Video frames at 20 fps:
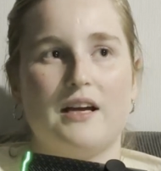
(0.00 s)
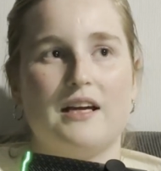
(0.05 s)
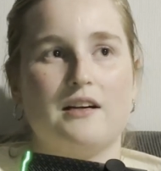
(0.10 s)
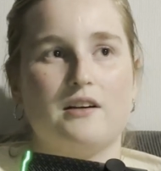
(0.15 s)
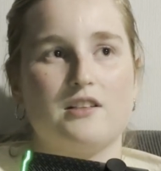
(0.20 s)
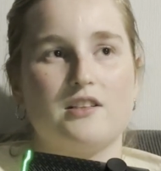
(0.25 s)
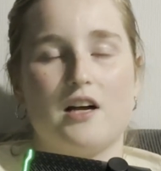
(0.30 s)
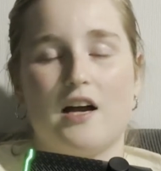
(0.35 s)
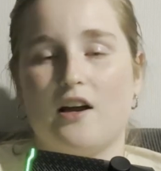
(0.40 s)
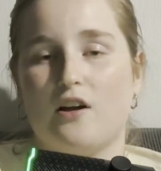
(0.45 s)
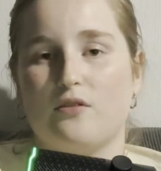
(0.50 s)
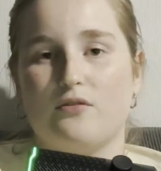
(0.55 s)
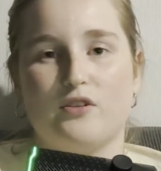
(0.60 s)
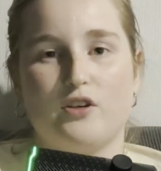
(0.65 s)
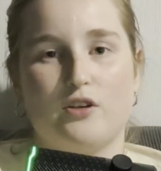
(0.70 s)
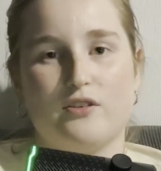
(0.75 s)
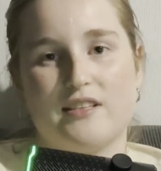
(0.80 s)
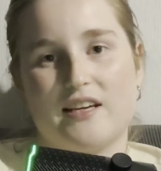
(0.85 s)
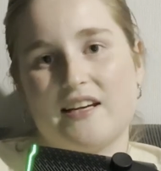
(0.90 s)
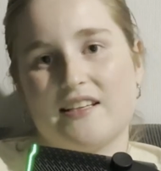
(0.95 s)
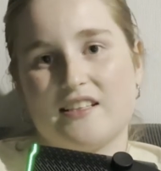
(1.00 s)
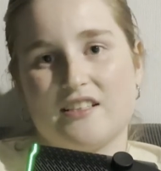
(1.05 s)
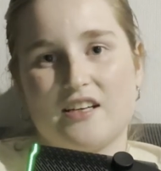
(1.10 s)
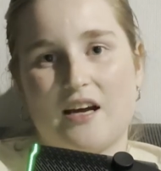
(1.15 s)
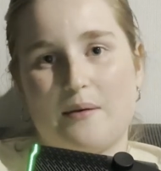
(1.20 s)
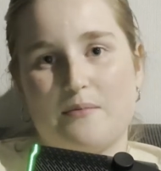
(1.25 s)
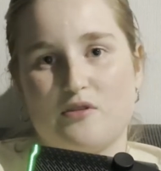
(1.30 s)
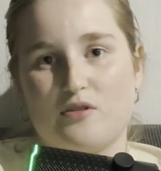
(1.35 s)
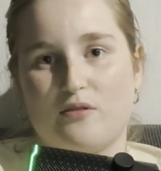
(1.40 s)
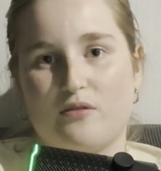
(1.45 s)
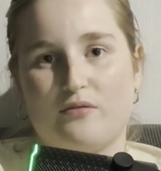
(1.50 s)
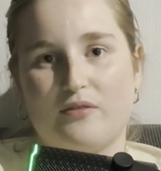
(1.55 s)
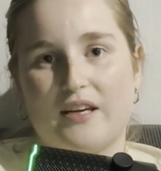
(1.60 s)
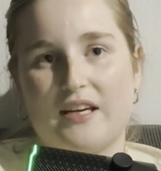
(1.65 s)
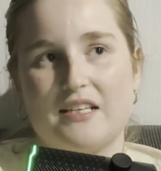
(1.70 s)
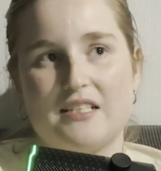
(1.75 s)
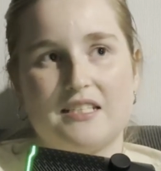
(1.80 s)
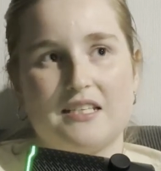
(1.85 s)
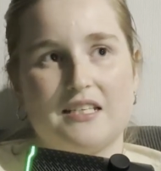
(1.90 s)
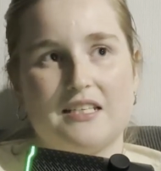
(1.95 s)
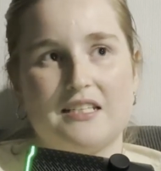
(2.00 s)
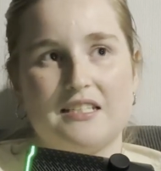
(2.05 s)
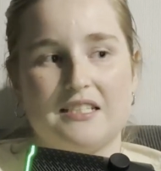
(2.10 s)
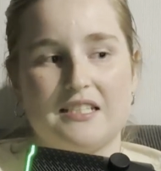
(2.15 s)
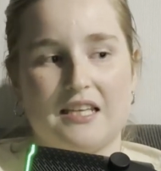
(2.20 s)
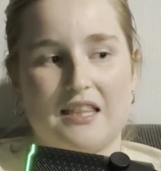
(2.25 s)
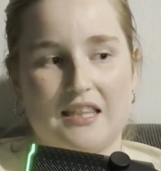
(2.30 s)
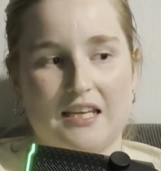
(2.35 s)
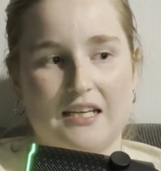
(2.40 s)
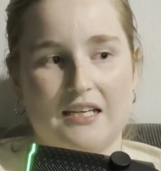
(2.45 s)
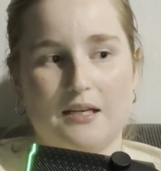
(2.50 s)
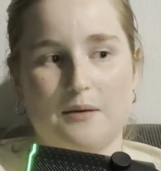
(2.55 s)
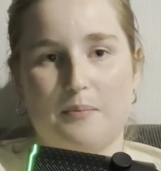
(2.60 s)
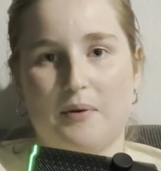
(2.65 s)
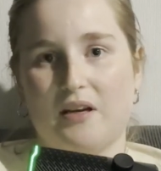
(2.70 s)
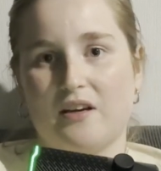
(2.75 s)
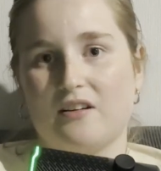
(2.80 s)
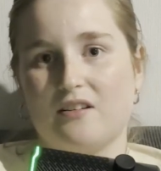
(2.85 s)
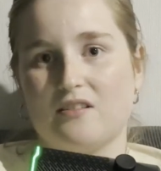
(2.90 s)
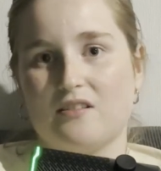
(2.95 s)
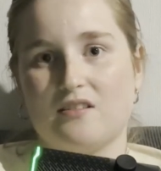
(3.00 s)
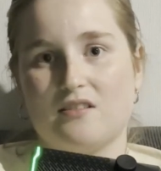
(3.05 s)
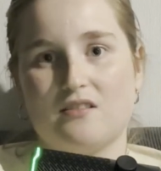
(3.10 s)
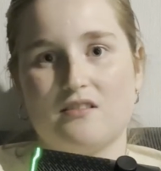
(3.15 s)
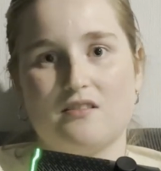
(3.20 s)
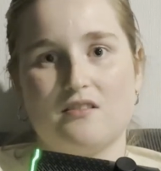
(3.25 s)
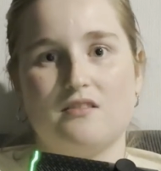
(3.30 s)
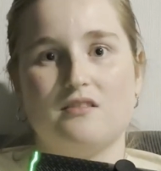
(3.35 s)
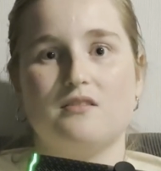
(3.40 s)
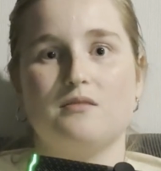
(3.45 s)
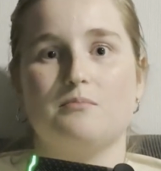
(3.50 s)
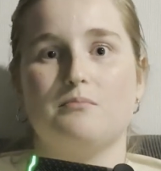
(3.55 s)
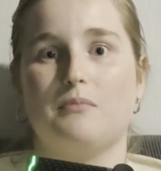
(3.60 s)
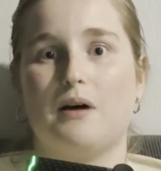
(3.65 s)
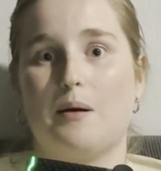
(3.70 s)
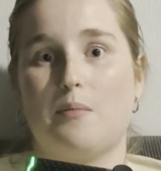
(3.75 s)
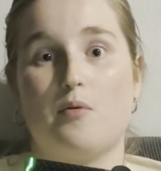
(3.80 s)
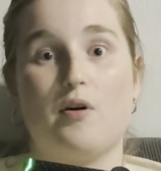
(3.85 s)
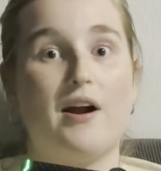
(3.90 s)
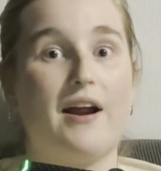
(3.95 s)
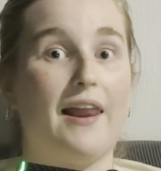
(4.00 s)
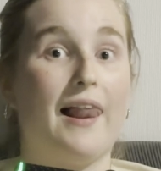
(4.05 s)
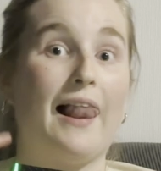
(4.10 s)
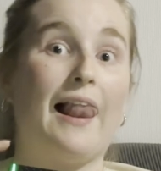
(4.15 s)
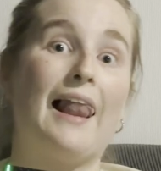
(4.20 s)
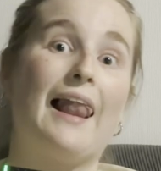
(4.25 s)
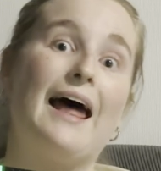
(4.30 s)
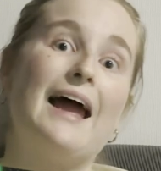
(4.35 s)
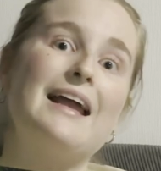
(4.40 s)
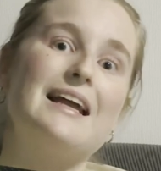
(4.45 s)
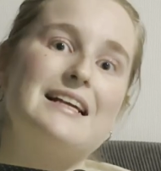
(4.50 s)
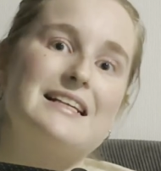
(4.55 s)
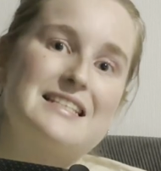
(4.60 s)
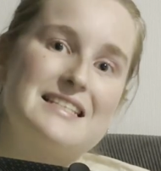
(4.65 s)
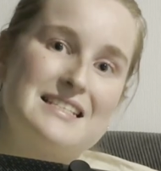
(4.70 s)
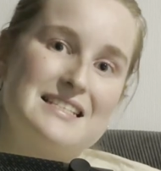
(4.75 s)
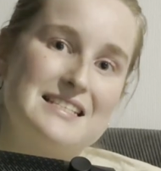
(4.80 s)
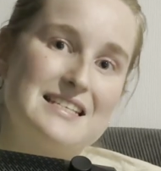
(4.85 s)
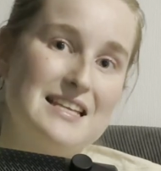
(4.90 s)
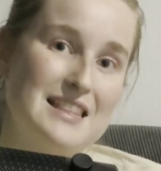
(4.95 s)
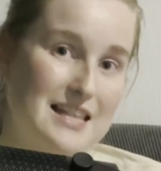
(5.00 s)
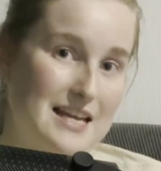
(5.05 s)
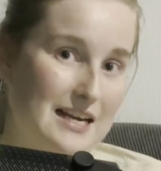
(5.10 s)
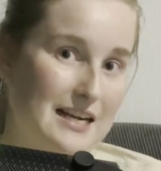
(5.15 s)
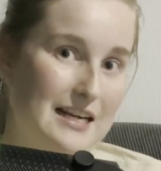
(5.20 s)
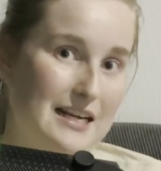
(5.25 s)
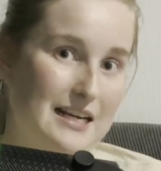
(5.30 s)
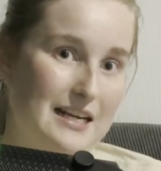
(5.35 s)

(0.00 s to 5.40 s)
and I often use it as a time to reflect and to think because my brain likes to think.